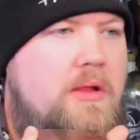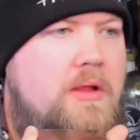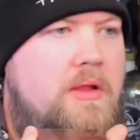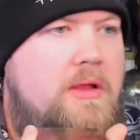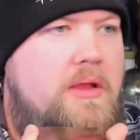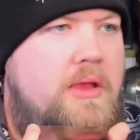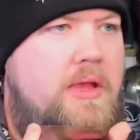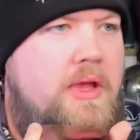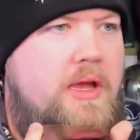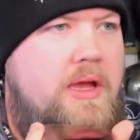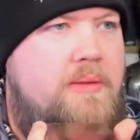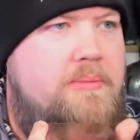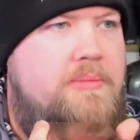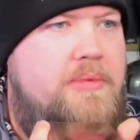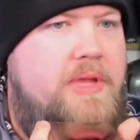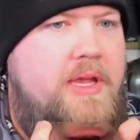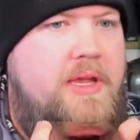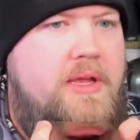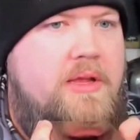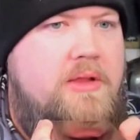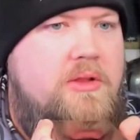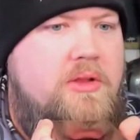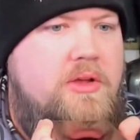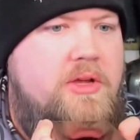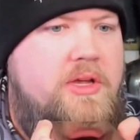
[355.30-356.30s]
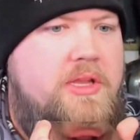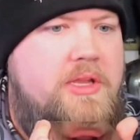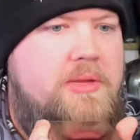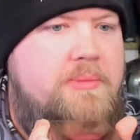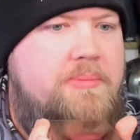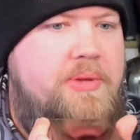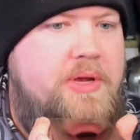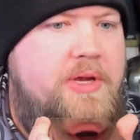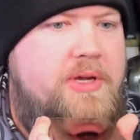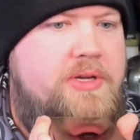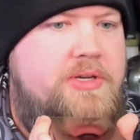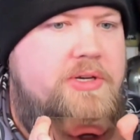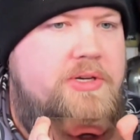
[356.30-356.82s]
Yeah, I'm taking a look at the
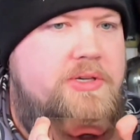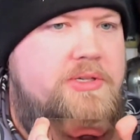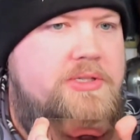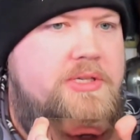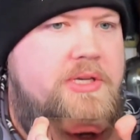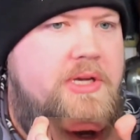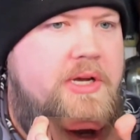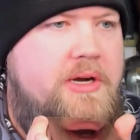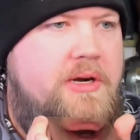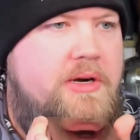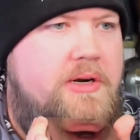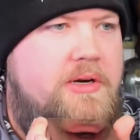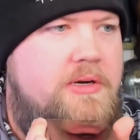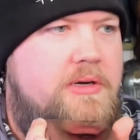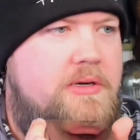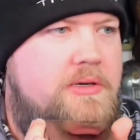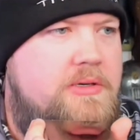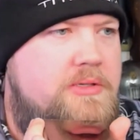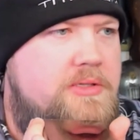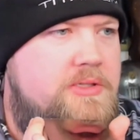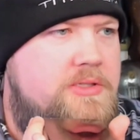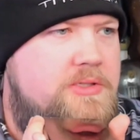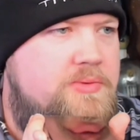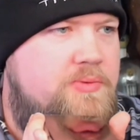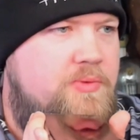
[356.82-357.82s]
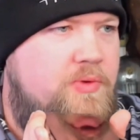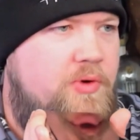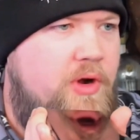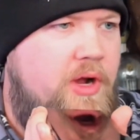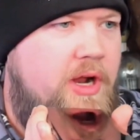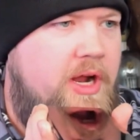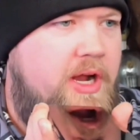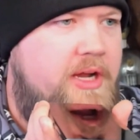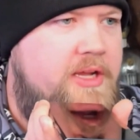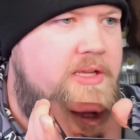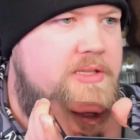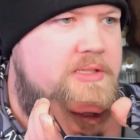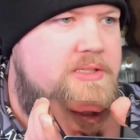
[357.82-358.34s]
pictures here just where
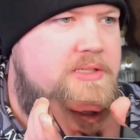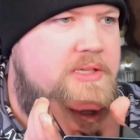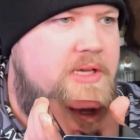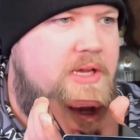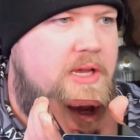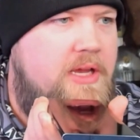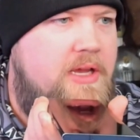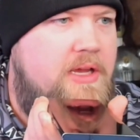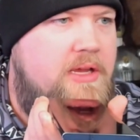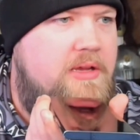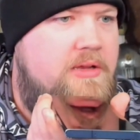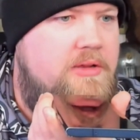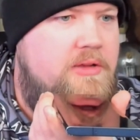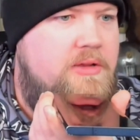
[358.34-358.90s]
I can see,